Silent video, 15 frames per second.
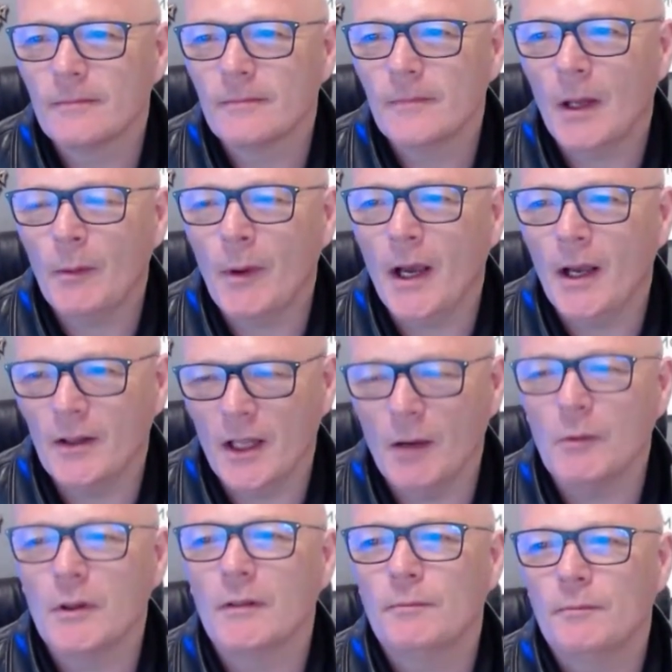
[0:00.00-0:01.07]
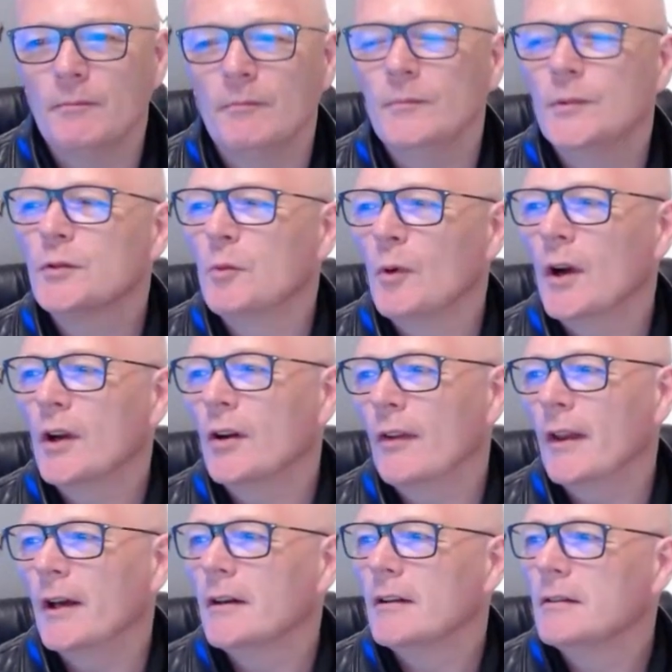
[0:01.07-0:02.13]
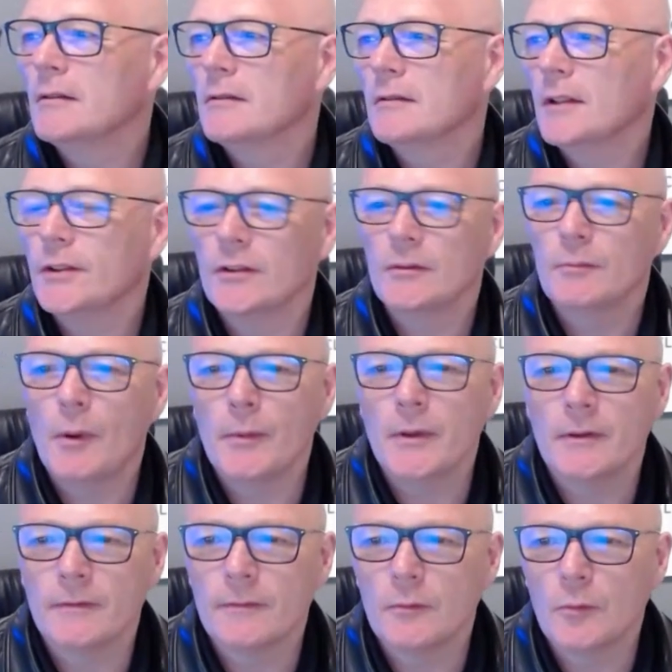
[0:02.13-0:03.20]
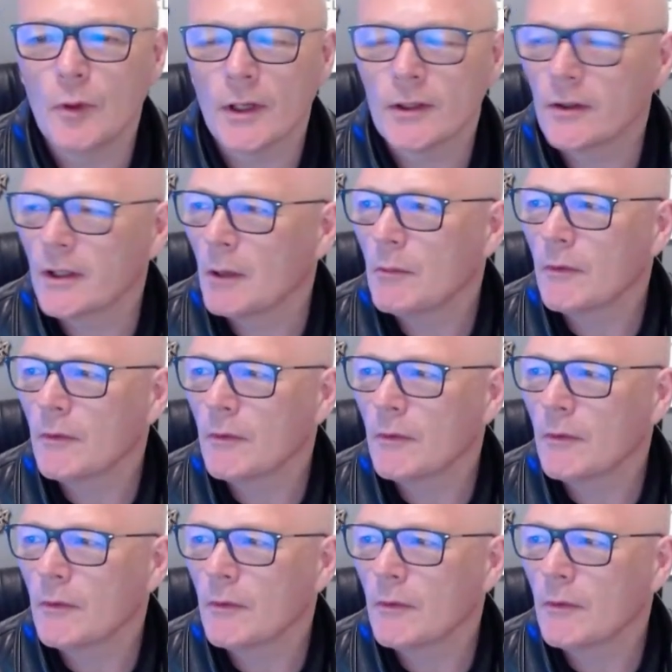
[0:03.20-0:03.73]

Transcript: I'm going to just work on that. I should have maybe have worked on that